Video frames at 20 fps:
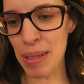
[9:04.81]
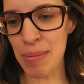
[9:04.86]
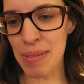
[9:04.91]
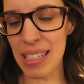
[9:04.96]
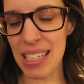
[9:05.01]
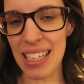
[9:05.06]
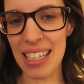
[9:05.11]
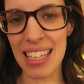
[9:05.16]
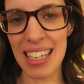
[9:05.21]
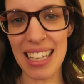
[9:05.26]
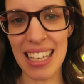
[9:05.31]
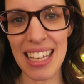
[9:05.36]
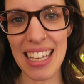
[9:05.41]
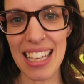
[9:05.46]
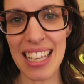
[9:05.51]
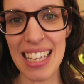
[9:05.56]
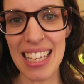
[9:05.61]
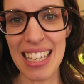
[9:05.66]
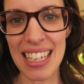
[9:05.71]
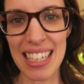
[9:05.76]
Mimsy.
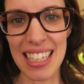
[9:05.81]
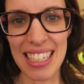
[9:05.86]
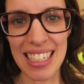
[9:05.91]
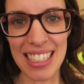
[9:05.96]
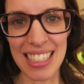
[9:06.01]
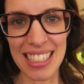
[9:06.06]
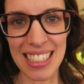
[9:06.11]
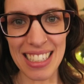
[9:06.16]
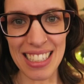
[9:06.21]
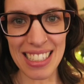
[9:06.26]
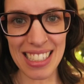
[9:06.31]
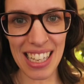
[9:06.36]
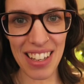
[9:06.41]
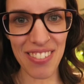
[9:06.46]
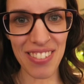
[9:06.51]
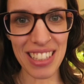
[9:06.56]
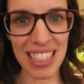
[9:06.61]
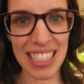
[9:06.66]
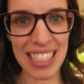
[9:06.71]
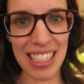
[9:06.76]

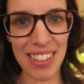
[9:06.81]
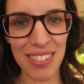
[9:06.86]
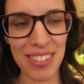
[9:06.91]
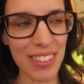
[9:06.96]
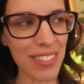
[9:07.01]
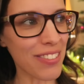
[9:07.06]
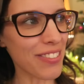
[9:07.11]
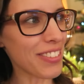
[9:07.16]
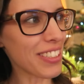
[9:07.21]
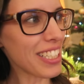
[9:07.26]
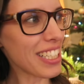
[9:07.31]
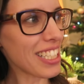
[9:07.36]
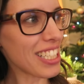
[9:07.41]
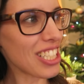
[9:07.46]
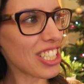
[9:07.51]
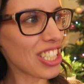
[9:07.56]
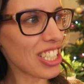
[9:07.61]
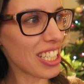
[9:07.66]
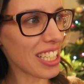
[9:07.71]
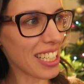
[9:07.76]
Dave cleaned out the
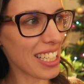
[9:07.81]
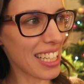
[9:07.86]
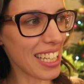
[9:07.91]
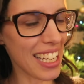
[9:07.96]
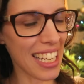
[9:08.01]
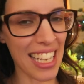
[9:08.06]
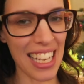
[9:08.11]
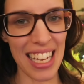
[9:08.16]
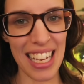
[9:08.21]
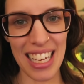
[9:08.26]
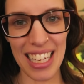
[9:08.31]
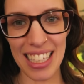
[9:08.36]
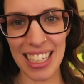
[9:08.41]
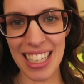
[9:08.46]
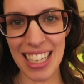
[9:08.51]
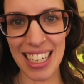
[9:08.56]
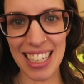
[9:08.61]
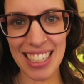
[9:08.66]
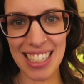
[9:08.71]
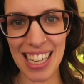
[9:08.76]
fridge,
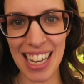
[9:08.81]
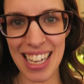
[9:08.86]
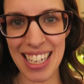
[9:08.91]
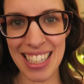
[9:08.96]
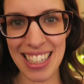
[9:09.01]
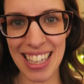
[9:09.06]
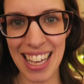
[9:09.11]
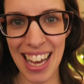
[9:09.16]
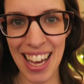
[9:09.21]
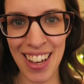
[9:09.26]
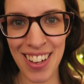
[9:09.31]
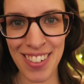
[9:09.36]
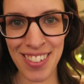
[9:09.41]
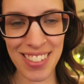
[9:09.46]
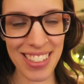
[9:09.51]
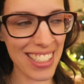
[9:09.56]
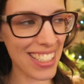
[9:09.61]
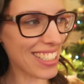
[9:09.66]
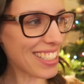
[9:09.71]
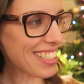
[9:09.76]
tidied the
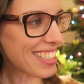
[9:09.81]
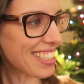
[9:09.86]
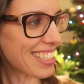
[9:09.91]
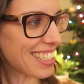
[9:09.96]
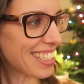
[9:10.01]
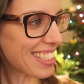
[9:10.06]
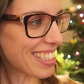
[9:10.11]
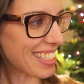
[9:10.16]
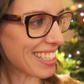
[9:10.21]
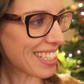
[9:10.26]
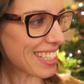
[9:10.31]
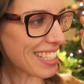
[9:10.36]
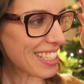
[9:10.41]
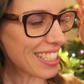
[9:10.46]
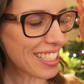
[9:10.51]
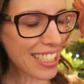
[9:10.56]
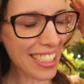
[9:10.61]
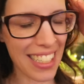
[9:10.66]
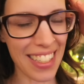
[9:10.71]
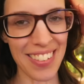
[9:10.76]
house,
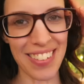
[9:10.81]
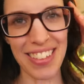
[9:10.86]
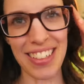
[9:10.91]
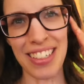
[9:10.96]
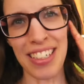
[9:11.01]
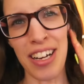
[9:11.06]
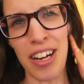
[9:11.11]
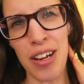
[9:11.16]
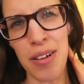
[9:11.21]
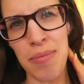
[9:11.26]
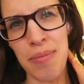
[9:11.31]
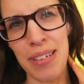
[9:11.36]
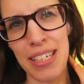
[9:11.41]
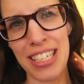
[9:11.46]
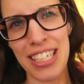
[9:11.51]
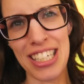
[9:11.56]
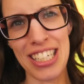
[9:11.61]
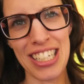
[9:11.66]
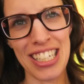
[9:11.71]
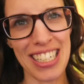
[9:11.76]
took out the
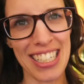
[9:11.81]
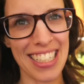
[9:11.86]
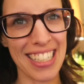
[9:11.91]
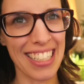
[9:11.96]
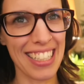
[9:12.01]
garbage.